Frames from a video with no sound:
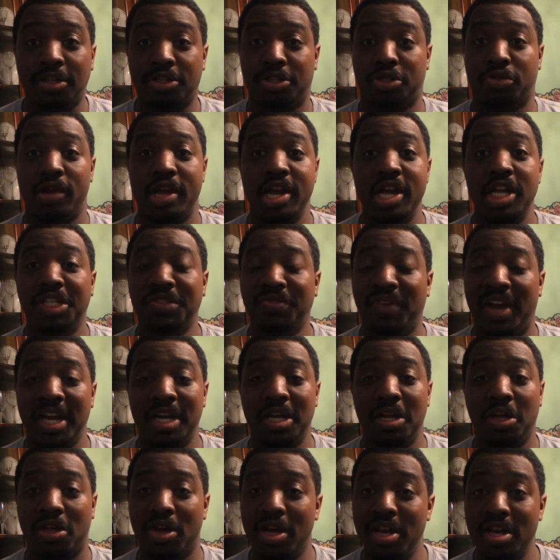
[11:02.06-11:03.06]
Strange
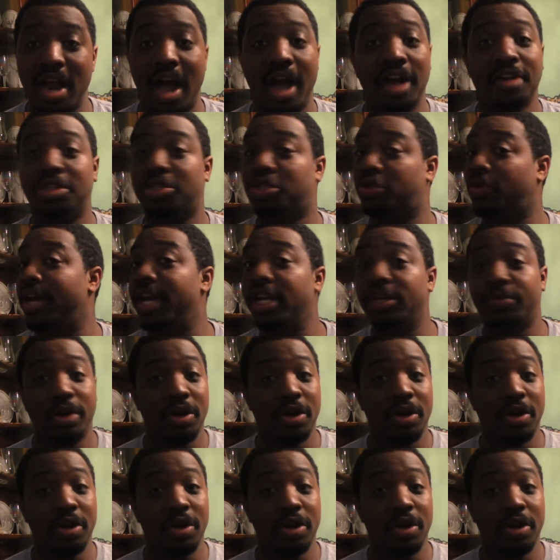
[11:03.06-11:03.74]
fighting good Doctor Strange.